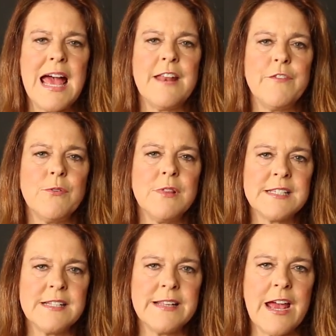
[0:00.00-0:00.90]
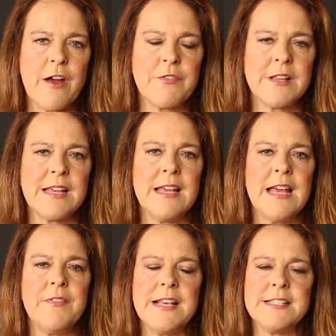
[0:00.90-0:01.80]
and if you listen carefully,
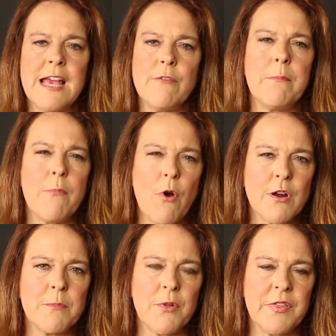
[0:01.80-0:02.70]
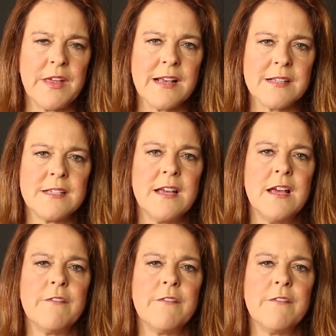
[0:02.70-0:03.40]
they say remarkable things.